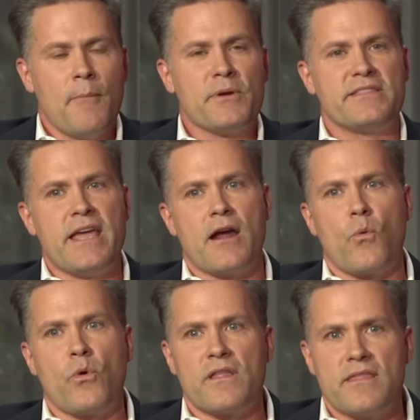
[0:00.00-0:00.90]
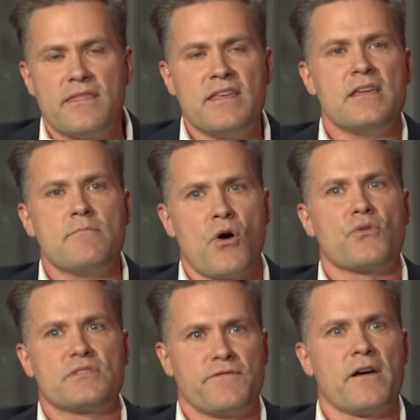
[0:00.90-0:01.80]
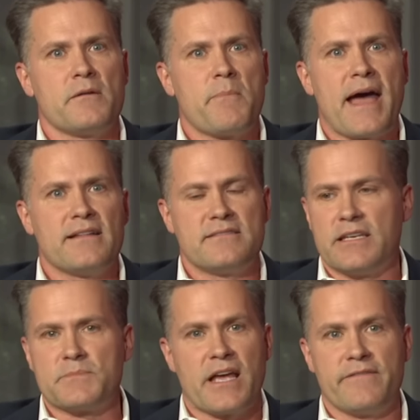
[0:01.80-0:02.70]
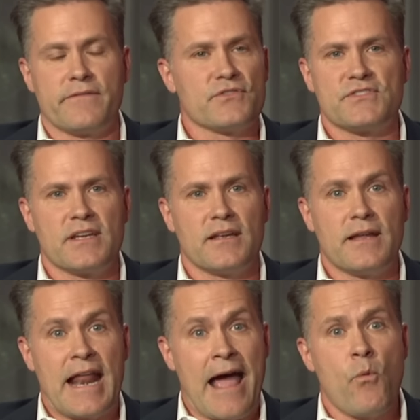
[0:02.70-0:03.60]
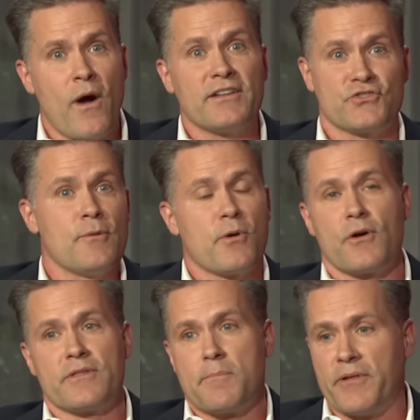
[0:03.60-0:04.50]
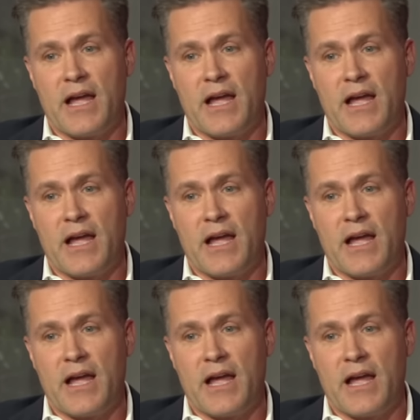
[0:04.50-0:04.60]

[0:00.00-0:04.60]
but they are one of the most fun bad teams I have ever seen. And I want Joe Burrow in the